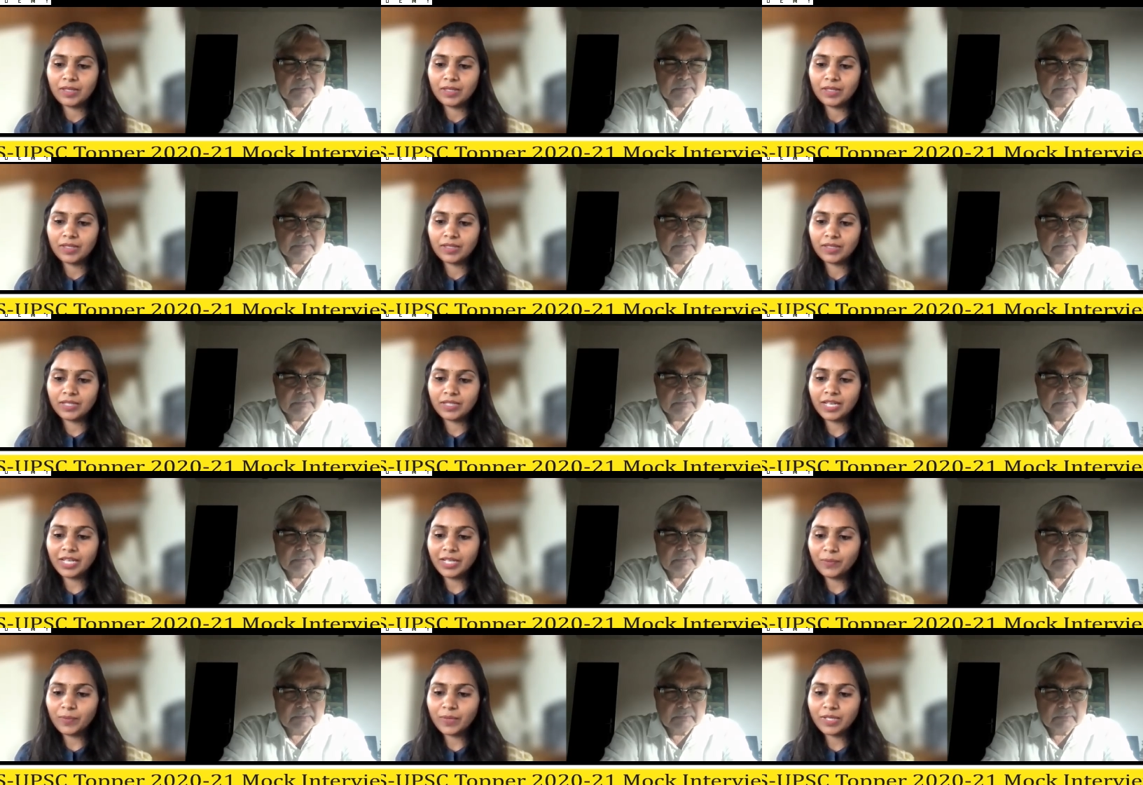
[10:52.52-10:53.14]
Speaker 1: Sir,
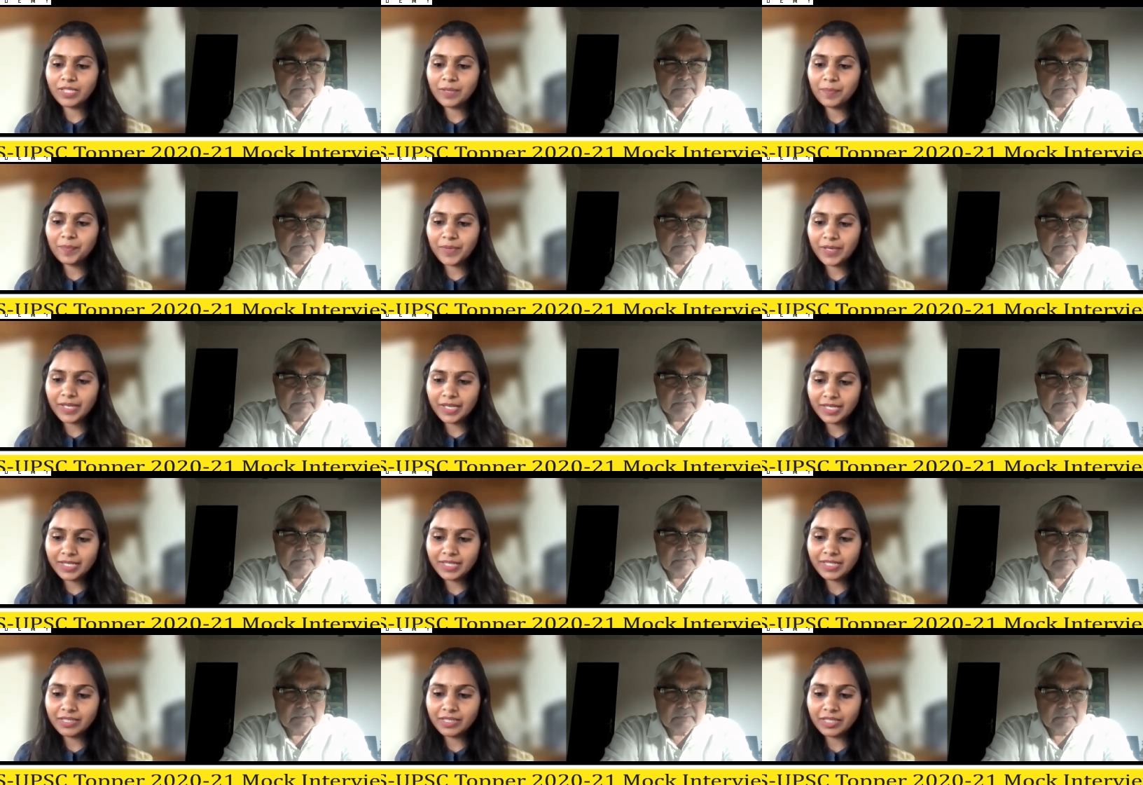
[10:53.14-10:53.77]
so it was a
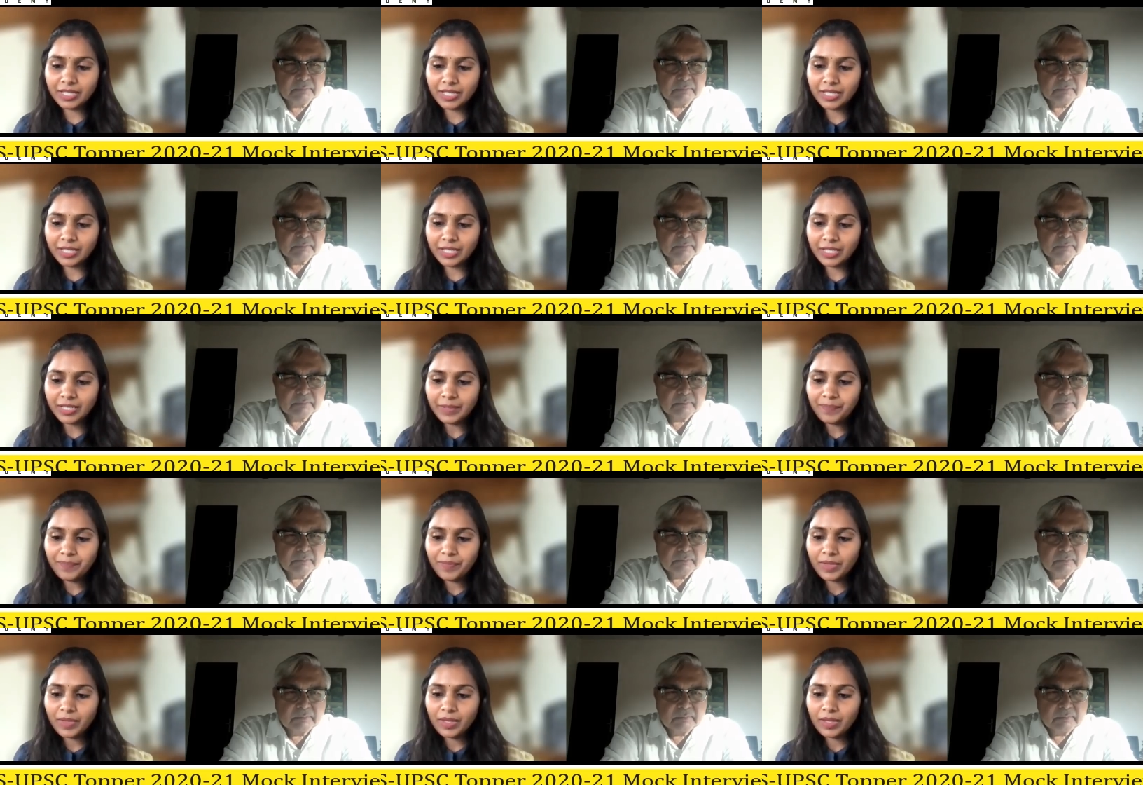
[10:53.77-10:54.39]
peace treaty
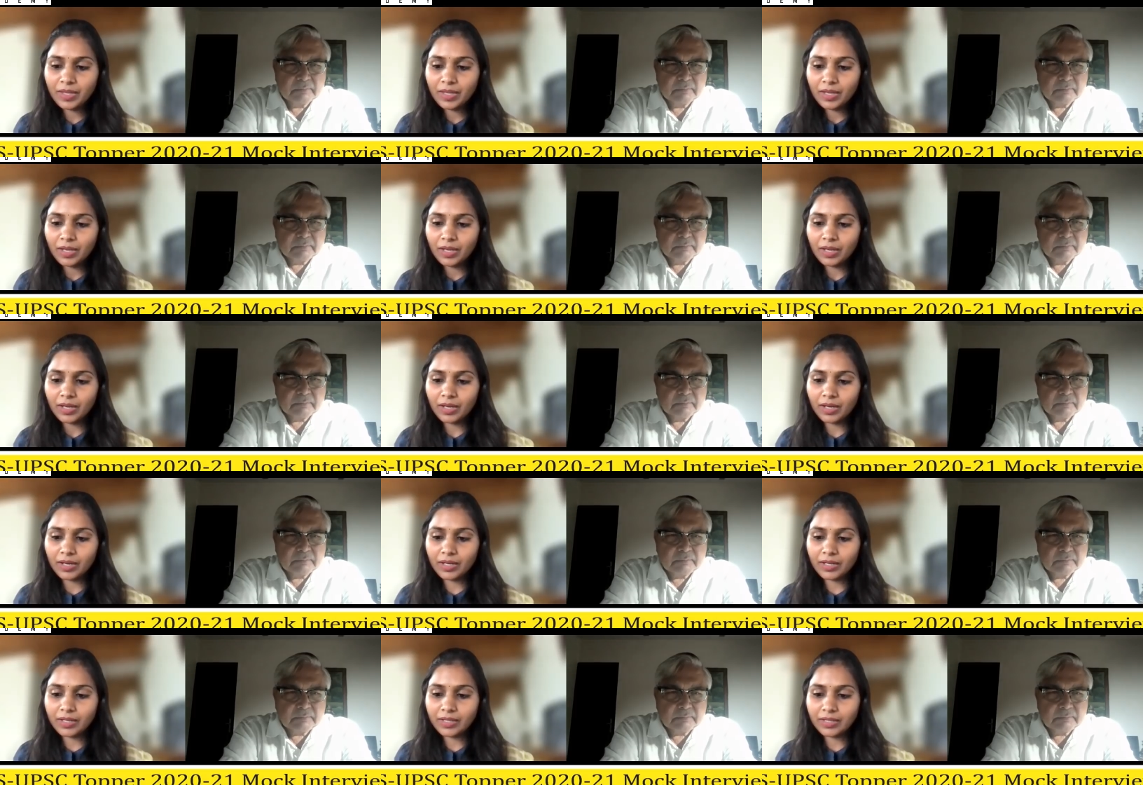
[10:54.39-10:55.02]

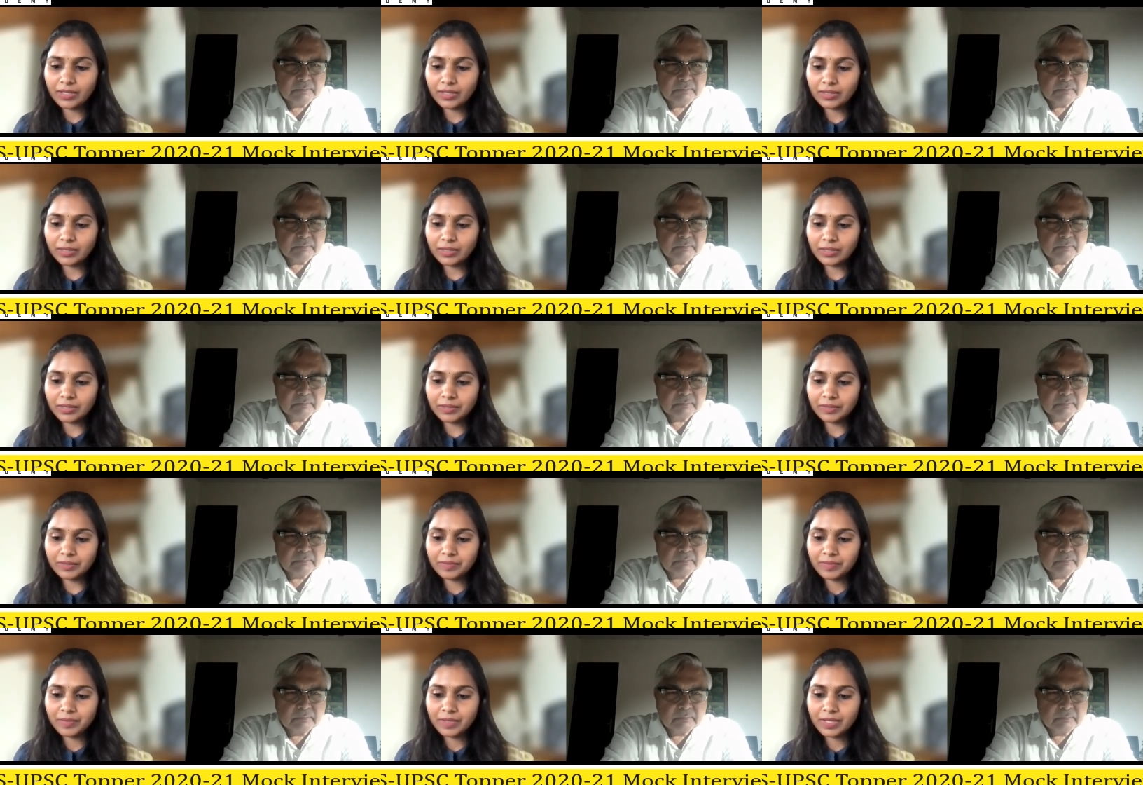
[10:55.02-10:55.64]
and uh,
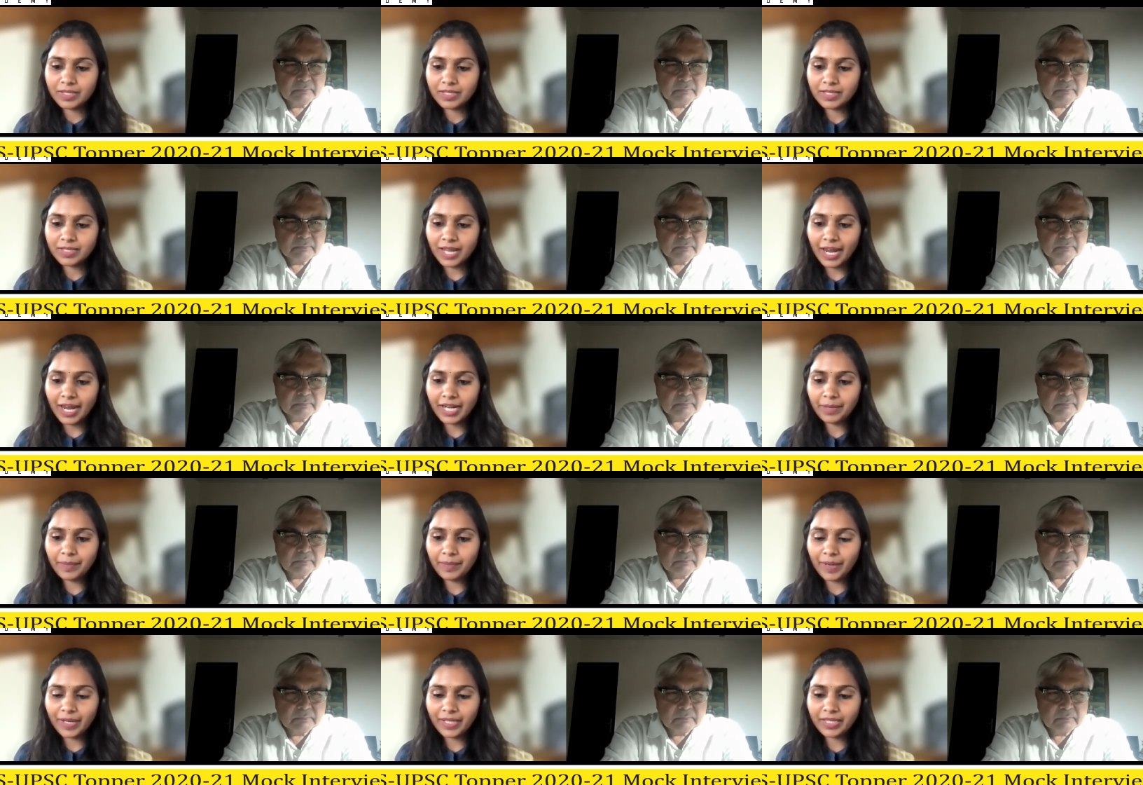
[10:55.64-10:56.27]

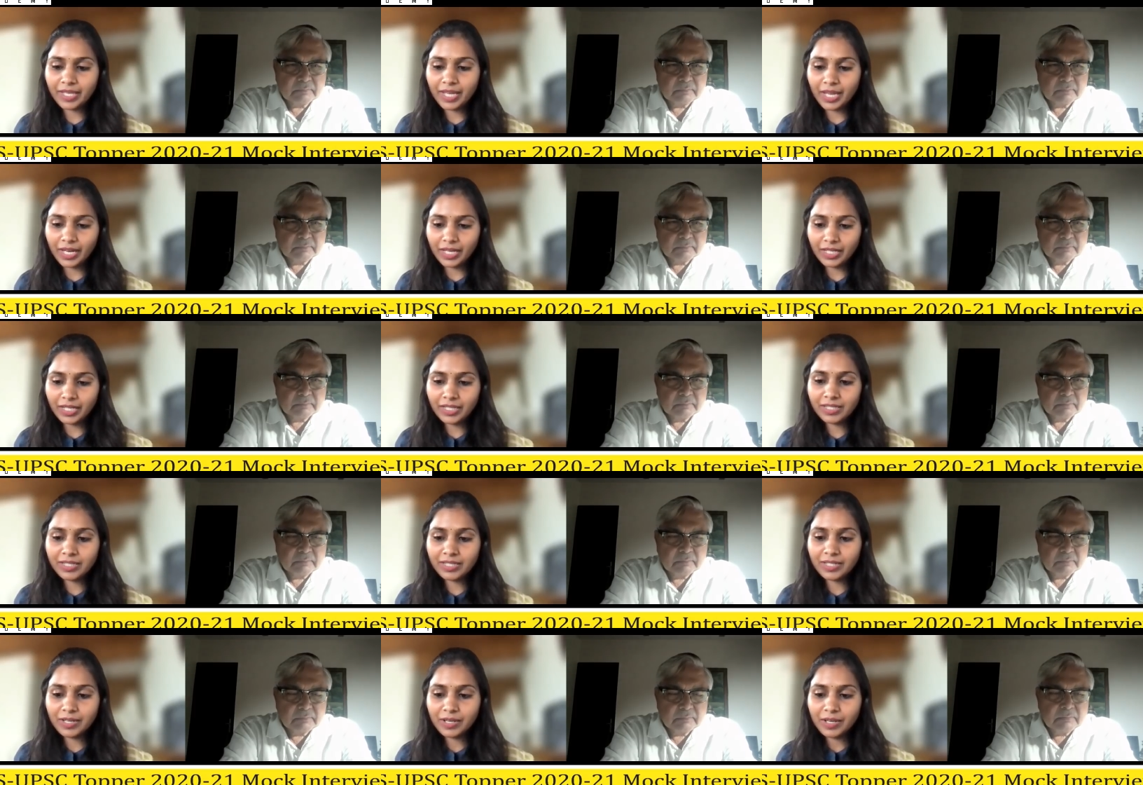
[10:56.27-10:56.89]
signed by the
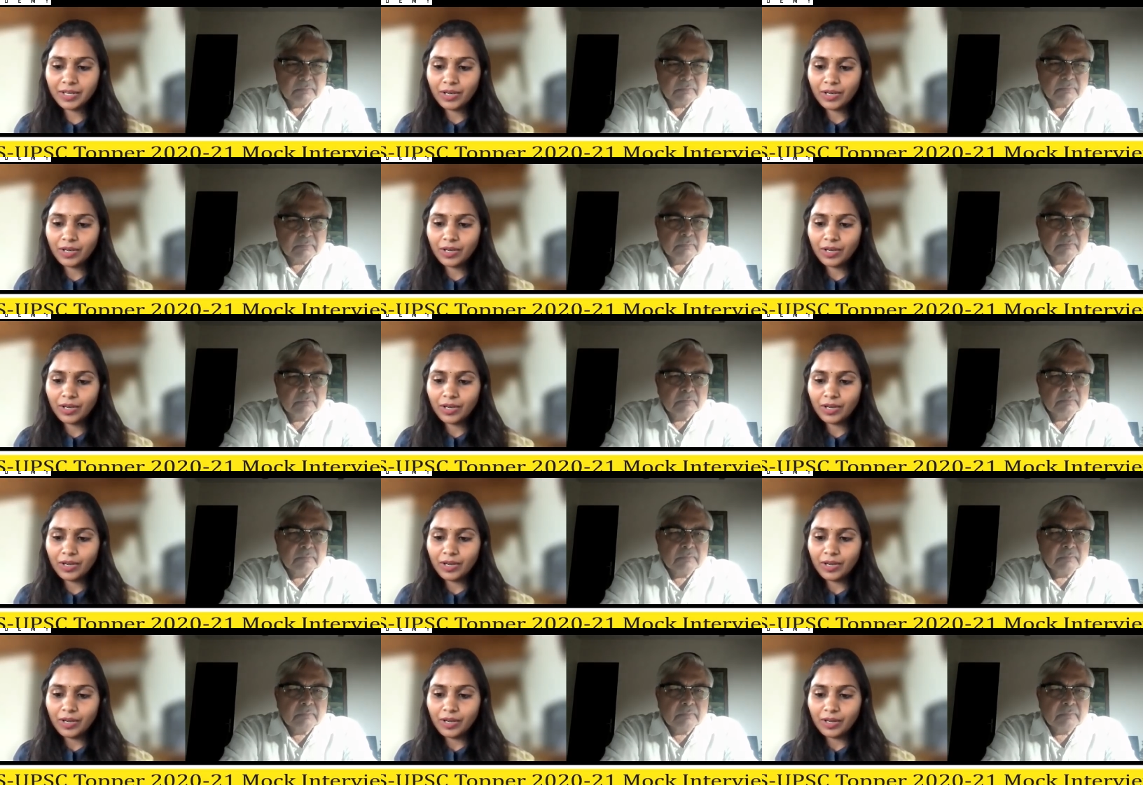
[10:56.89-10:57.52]
heads.
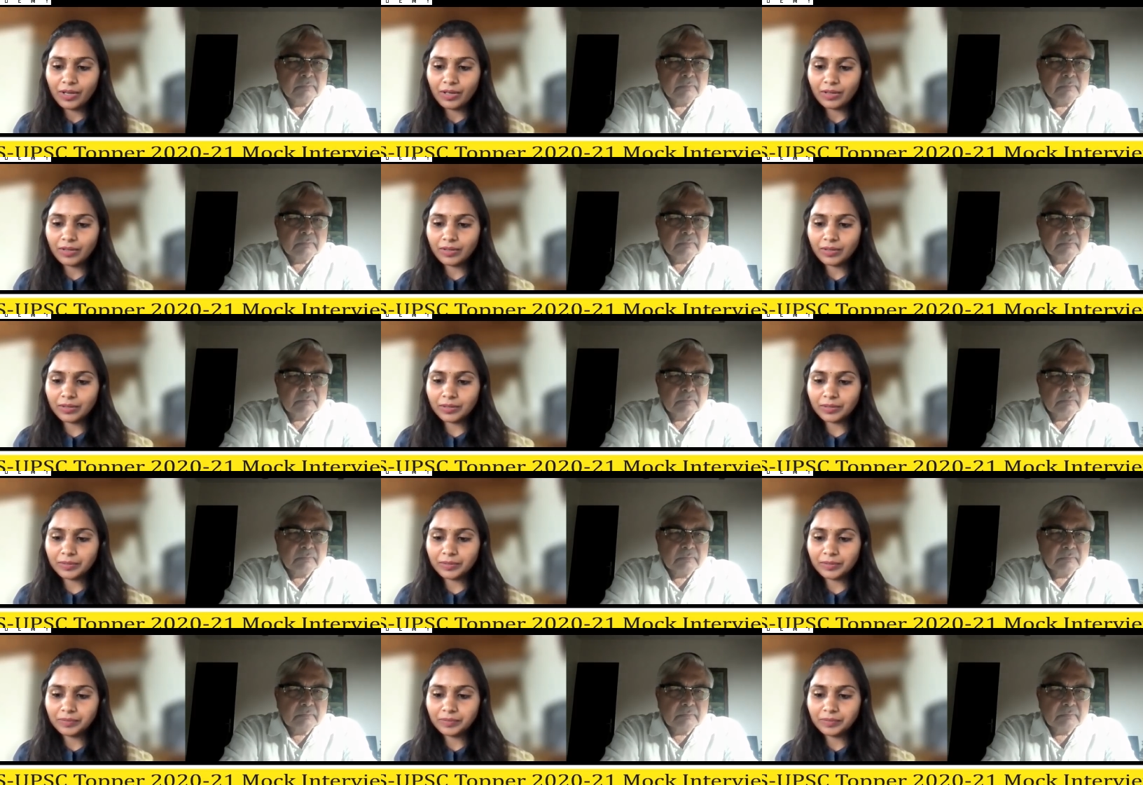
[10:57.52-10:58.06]
Uh,